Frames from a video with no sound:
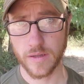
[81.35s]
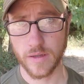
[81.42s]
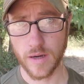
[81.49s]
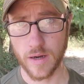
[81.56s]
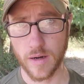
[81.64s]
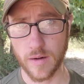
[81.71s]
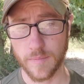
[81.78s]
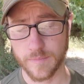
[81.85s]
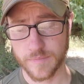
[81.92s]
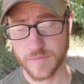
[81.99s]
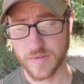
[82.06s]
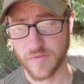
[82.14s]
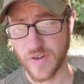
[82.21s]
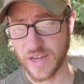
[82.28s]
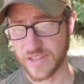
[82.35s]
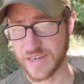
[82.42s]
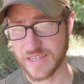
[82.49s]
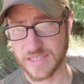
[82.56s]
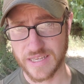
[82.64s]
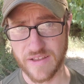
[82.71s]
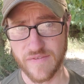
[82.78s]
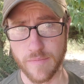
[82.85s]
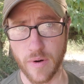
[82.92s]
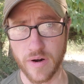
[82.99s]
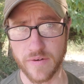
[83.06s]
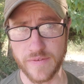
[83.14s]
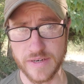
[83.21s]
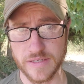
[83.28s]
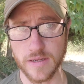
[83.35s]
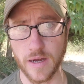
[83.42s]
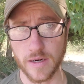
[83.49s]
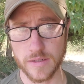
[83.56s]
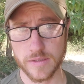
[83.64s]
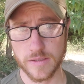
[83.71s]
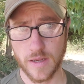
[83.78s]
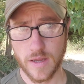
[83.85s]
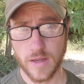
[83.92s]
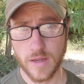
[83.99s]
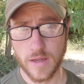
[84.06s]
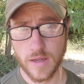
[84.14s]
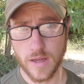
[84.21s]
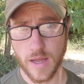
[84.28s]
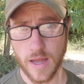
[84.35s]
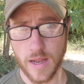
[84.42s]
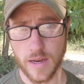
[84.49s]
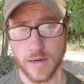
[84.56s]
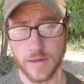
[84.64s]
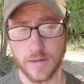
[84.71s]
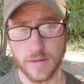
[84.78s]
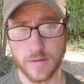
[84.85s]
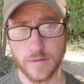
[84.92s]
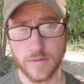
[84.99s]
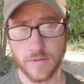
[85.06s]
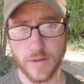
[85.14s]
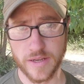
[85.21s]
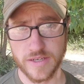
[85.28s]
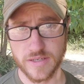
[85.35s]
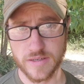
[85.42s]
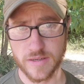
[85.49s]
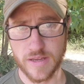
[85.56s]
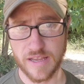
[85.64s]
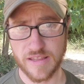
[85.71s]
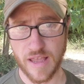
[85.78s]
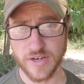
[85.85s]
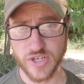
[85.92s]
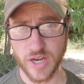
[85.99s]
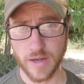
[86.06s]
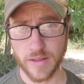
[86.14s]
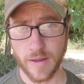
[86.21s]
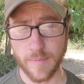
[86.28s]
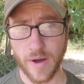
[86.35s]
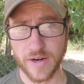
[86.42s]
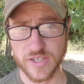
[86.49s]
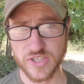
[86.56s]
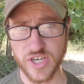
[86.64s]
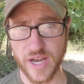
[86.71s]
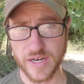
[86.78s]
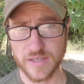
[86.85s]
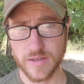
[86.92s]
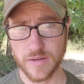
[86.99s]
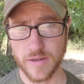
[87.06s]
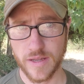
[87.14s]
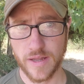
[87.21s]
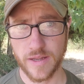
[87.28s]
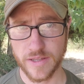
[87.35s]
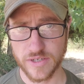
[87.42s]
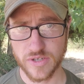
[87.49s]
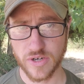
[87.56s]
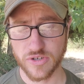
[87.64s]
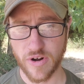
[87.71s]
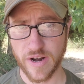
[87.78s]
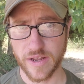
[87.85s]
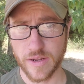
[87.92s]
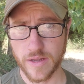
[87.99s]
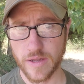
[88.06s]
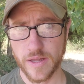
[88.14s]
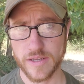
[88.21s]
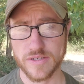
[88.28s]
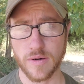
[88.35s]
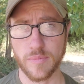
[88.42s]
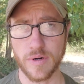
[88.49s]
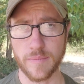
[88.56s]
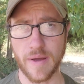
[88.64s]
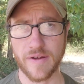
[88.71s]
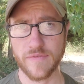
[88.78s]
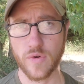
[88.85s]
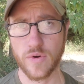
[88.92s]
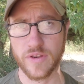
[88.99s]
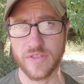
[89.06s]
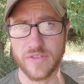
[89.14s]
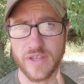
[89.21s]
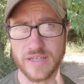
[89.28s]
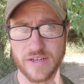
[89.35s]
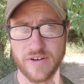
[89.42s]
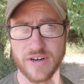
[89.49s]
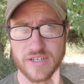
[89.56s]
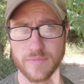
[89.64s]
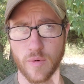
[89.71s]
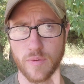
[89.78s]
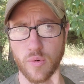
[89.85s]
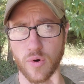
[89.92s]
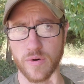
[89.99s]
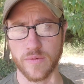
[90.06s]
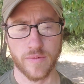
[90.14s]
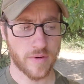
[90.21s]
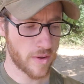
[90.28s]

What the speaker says: The fact that it's even part of it sucks. And let's get that box checked, and then start training and start putting back food and things that are actually more important.